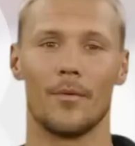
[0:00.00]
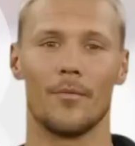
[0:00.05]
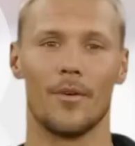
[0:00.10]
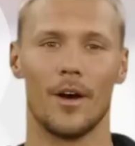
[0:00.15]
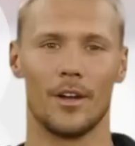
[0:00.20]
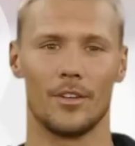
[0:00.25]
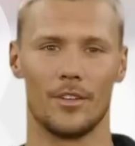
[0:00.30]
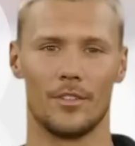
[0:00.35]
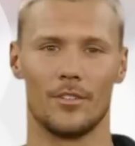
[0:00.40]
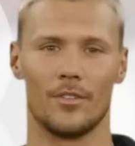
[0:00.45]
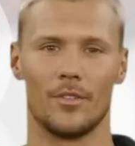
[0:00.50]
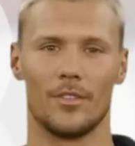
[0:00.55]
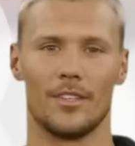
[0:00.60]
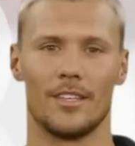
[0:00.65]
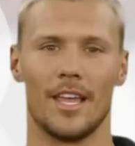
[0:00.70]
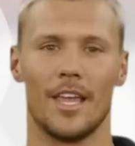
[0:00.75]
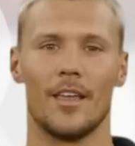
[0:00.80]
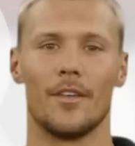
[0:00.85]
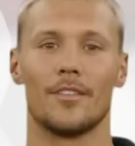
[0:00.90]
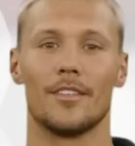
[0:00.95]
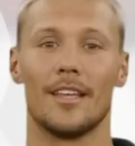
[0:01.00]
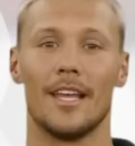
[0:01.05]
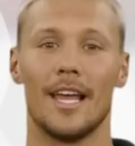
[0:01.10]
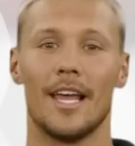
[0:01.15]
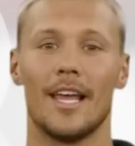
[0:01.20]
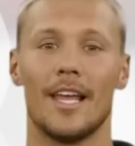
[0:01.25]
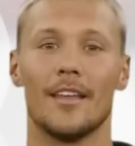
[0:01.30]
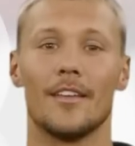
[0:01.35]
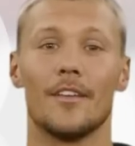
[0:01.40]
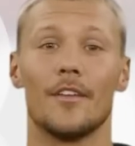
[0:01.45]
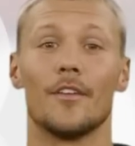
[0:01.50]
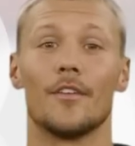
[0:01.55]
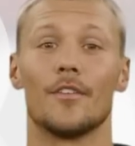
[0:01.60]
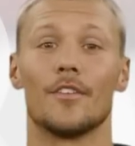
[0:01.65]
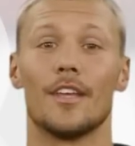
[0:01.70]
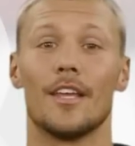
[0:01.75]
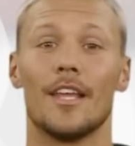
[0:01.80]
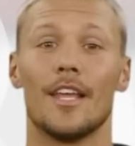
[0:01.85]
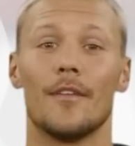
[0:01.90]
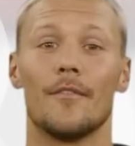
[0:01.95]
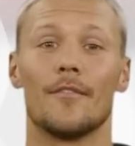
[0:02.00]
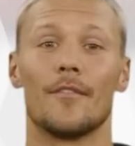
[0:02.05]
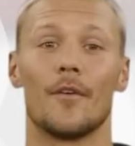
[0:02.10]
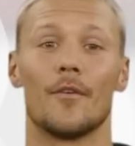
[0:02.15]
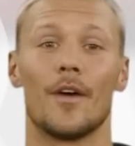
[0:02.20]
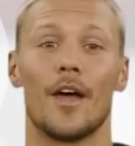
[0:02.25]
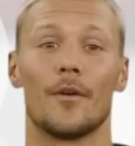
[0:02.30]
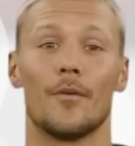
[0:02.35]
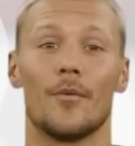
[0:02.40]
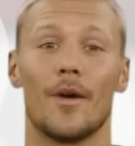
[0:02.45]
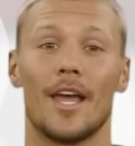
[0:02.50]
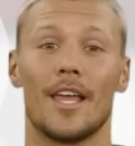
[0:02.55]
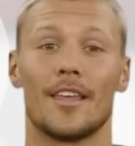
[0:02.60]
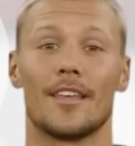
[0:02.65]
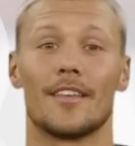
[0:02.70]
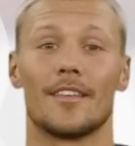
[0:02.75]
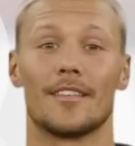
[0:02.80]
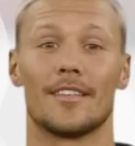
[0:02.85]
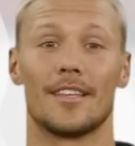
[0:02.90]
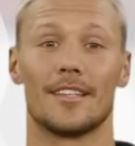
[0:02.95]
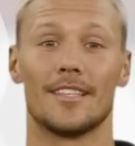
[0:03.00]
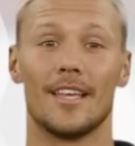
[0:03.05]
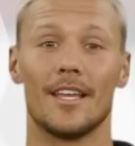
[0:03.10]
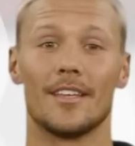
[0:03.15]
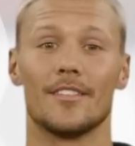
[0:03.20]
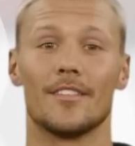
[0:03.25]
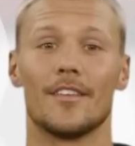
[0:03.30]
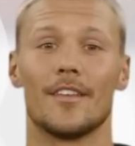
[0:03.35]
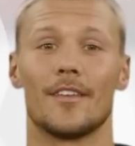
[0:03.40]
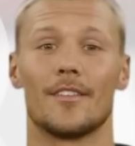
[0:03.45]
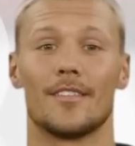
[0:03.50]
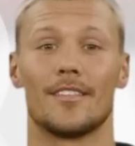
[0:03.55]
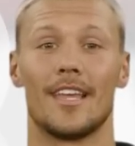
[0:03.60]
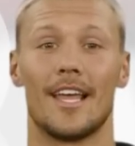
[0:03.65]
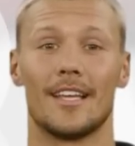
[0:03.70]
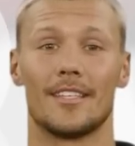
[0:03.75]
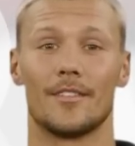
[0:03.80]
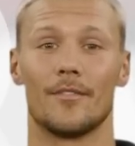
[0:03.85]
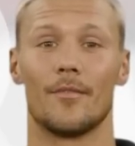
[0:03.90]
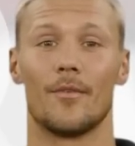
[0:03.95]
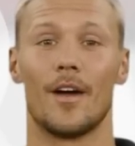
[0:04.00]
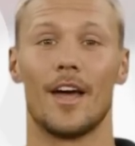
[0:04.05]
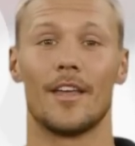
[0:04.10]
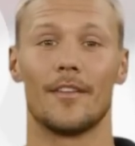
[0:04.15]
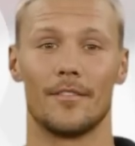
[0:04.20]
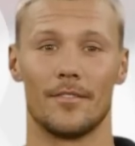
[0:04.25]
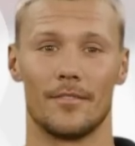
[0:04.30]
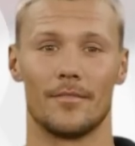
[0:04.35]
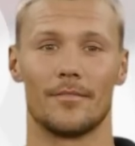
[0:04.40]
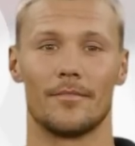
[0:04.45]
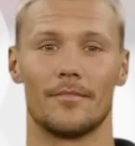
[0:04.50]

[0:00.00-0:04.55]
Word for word: registers sounds and, using infrared light, detects key signs of life.